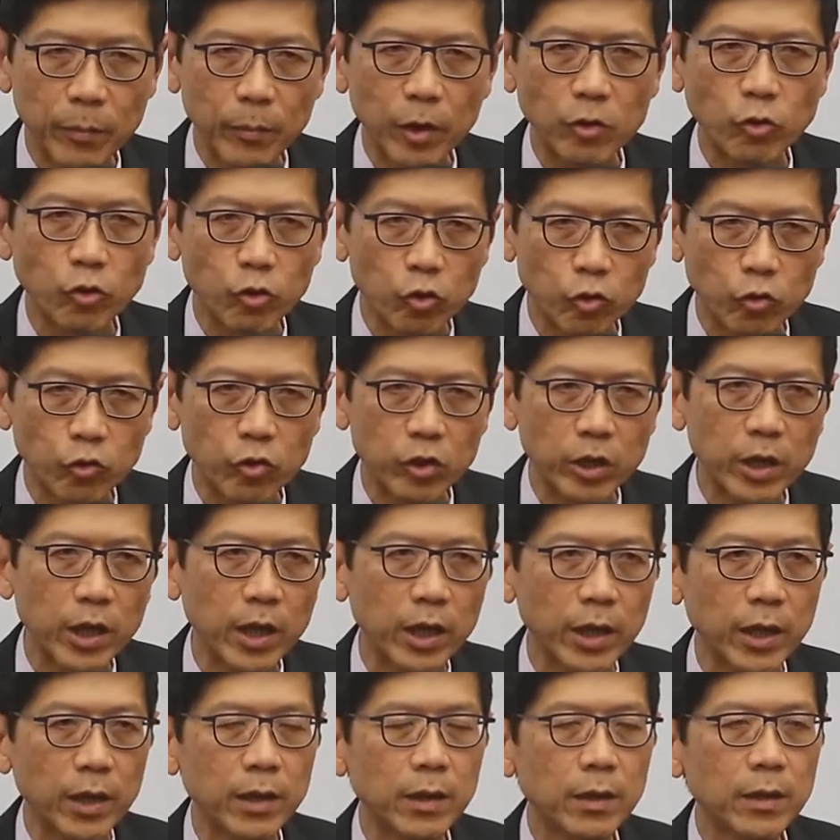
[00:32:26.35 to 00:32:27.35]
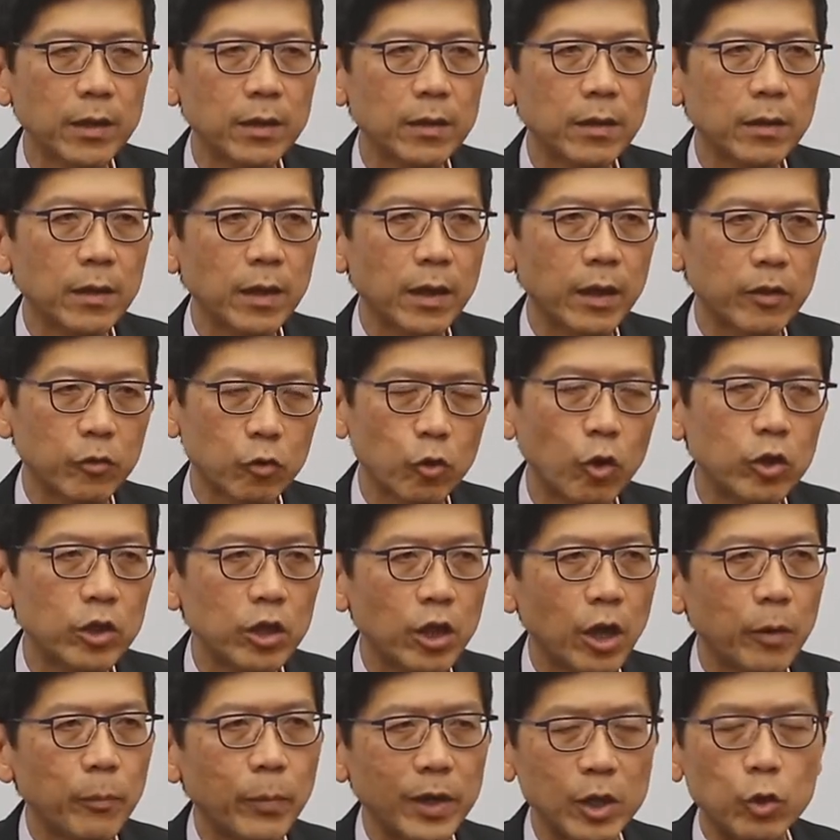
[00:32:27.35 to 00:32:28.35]
dementia today has
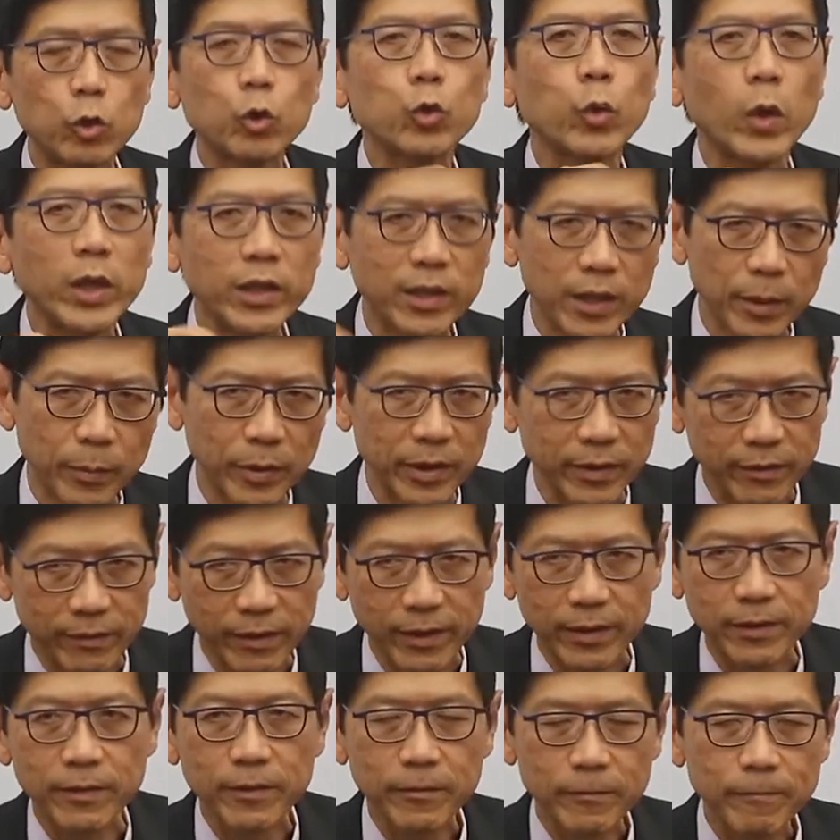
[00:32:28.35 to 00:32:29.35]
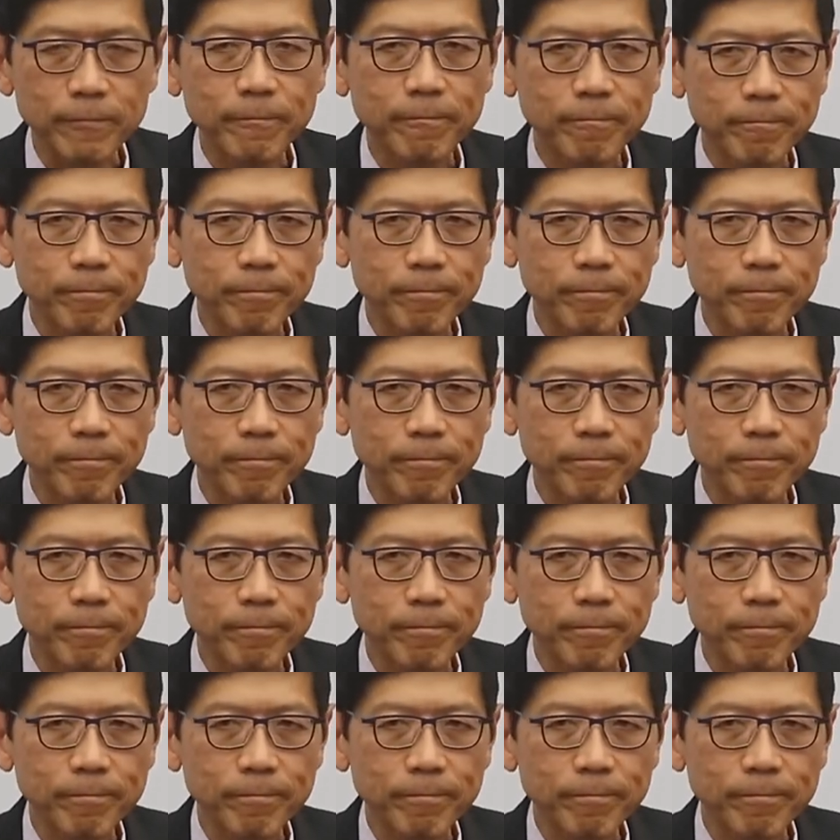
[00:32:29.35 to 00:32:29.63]
gone down by 20%.